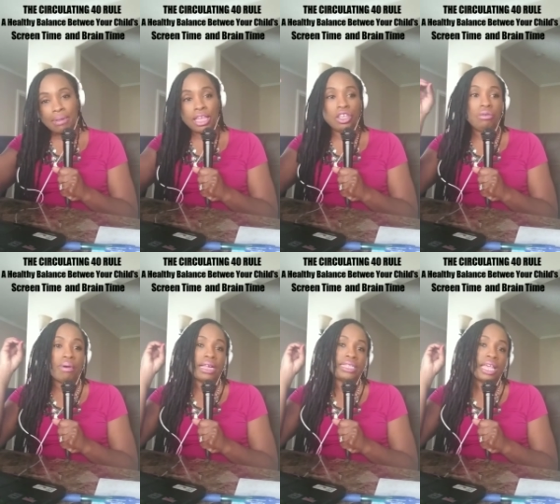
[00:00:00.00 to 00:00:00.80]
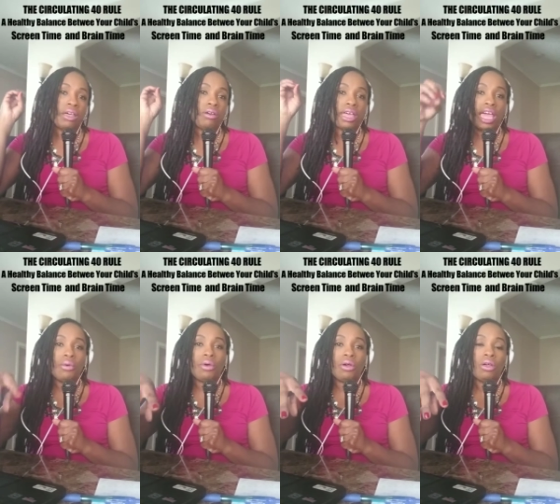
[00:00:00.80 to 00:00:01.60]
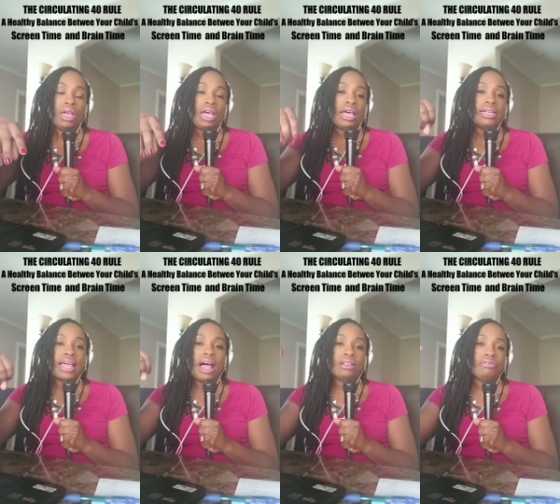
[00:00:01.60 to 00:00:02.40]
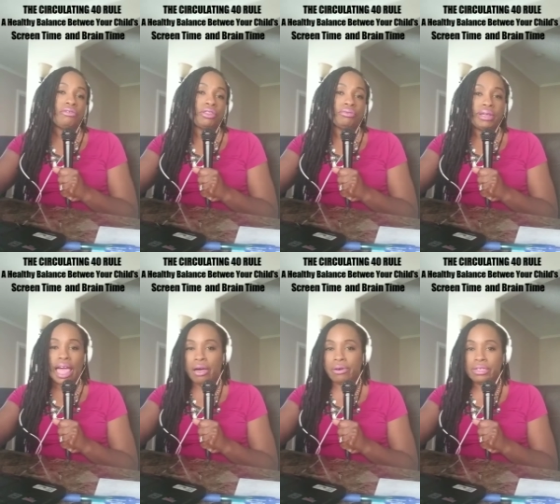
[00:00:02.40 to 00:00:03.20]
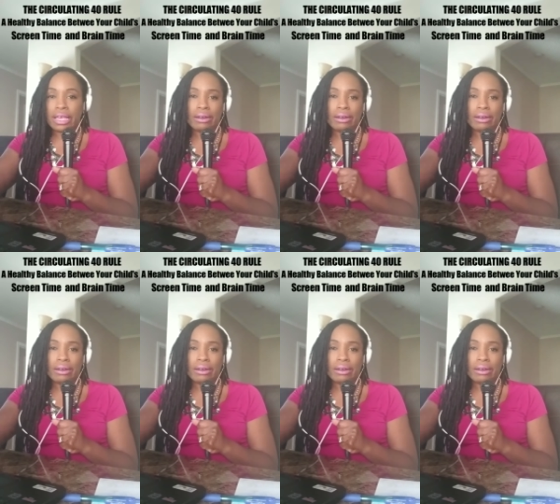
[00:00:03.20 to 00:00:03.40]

Like, you might say, okay, well, $1 for 3 hours.